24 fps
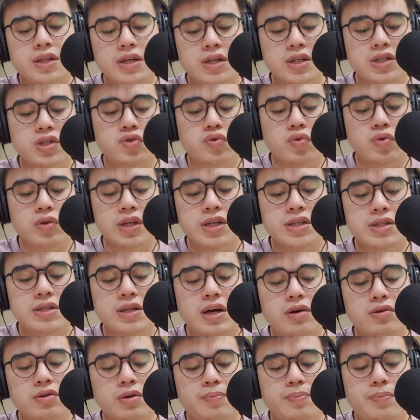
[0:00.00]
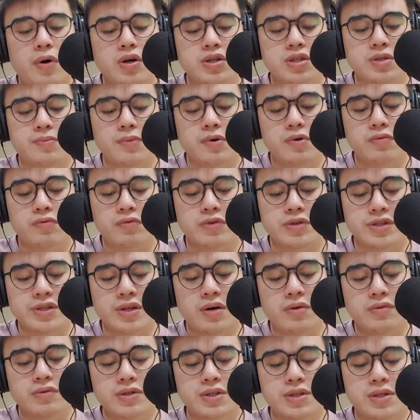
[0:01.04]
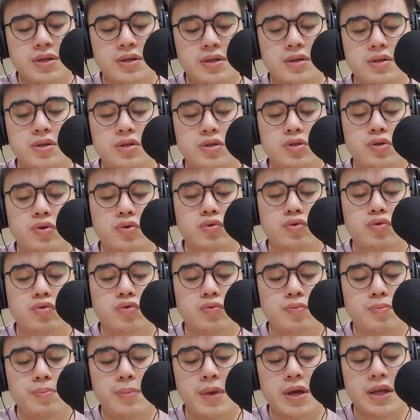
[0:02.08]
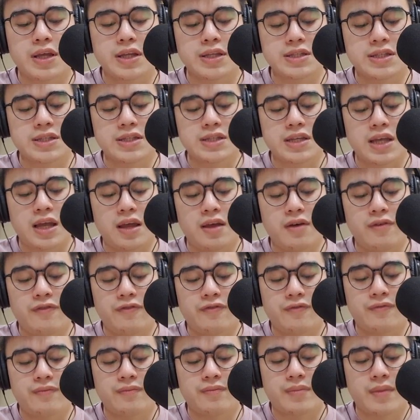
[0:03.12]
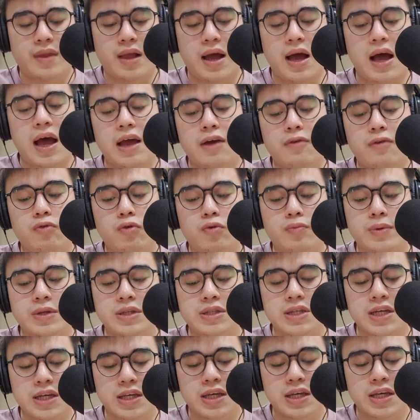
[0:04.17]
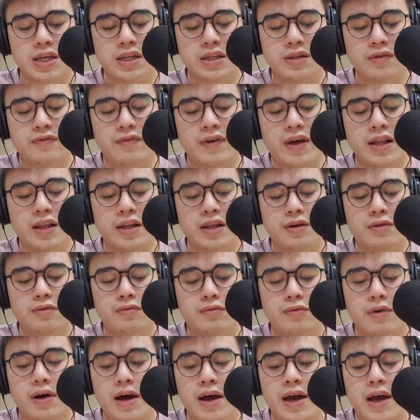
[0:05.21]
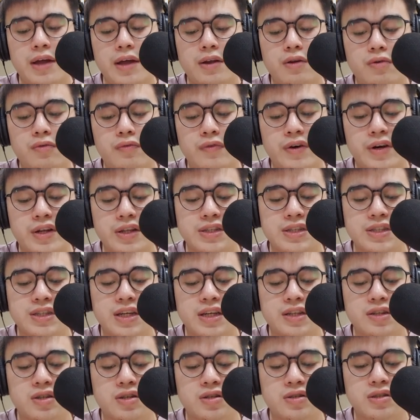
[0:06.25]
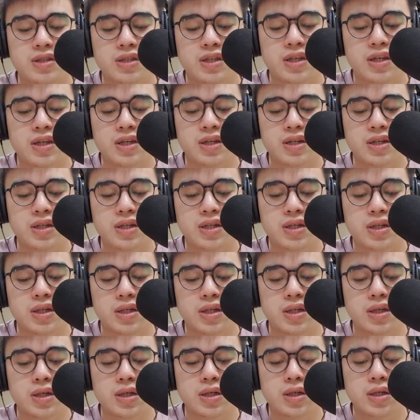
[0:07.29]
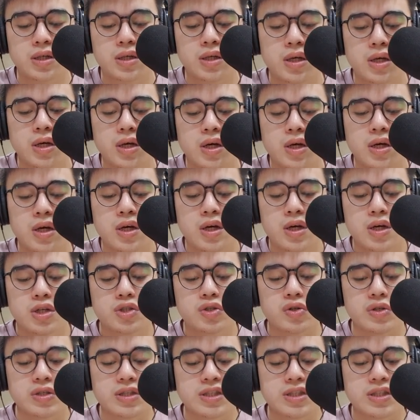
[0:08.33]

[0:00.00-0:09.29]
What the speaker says: us to list down the possible results. So to make it safe, I will be taking the value right over the centers here. So it's